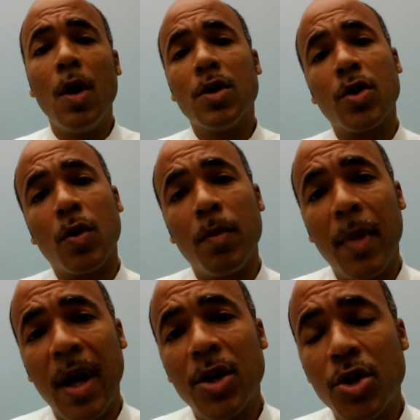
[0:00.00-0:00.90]
so
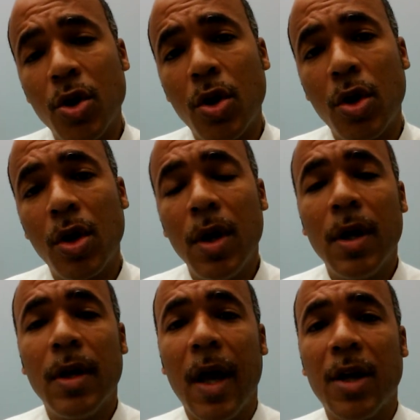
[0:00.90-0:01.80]
make sure
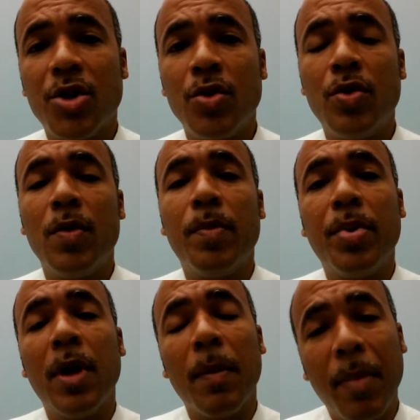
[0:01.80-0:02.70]
that you
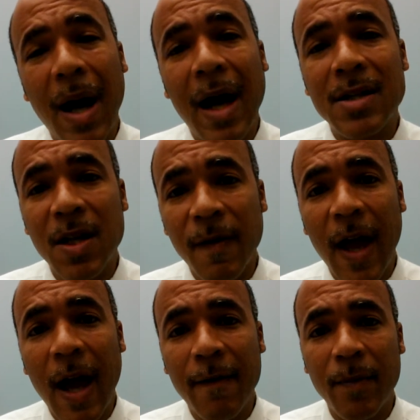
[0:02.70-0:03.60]
put positive
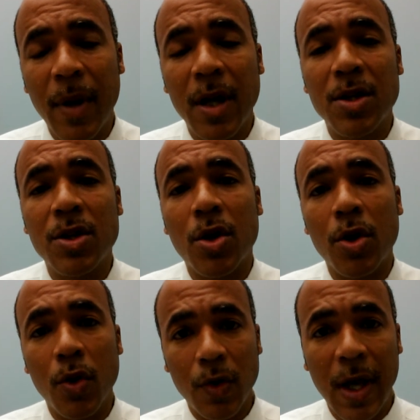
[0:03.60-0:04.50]
affirmations
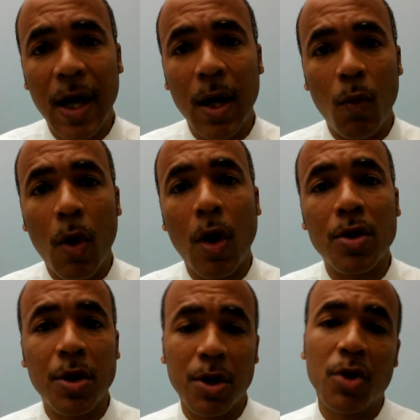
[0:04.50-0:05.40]
on your daily walk
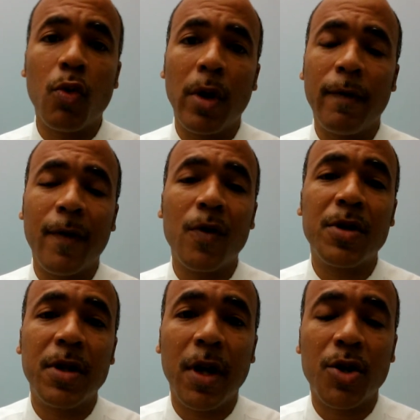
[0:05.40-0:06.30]
to this 21st
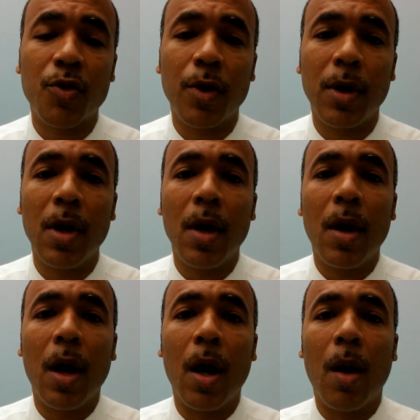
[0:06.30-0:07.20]
century
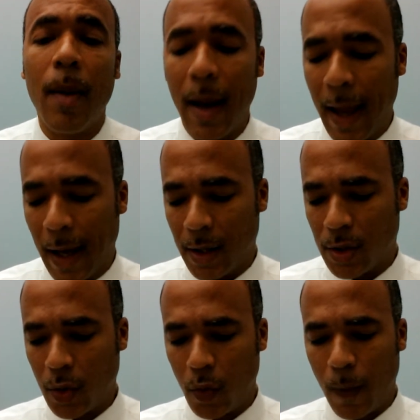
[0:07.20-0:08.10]

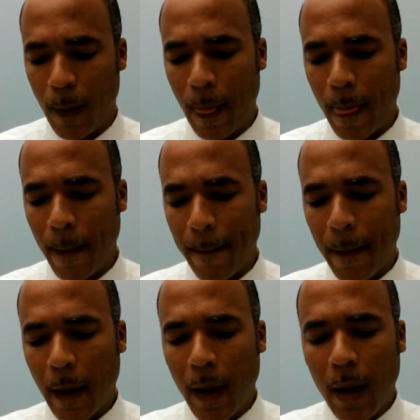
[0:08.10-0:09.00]
attitude.
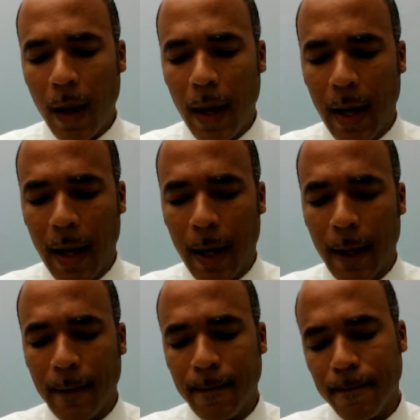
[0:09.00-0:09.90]

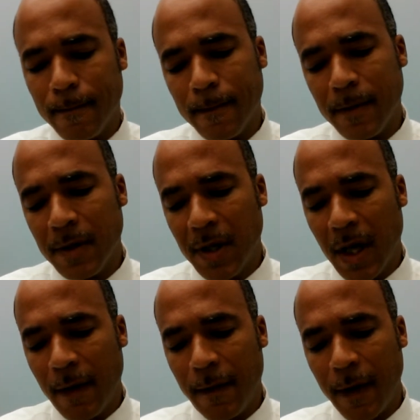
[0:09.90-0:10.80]
And
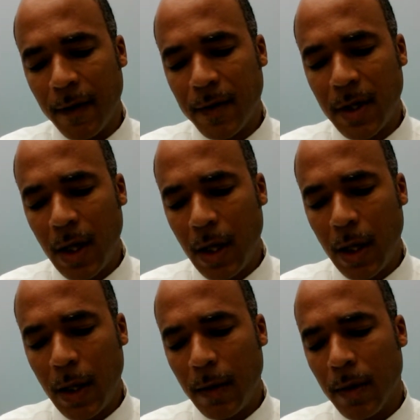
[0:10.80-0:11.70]
day
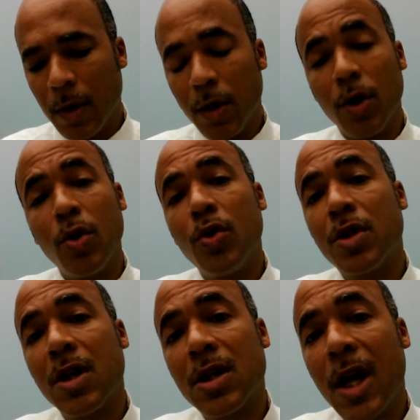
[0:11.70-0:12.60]
15,
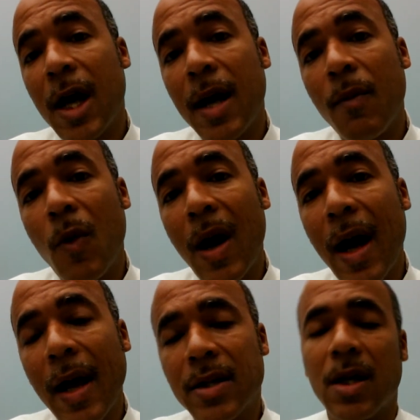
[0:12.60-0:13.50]
using time
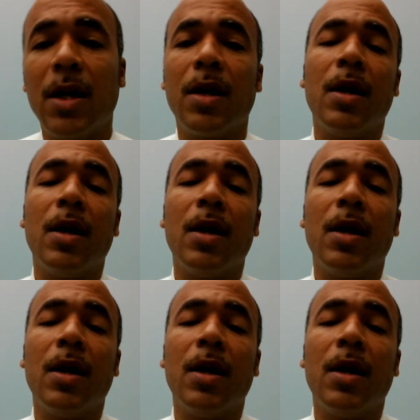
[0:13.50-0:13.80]
wisely,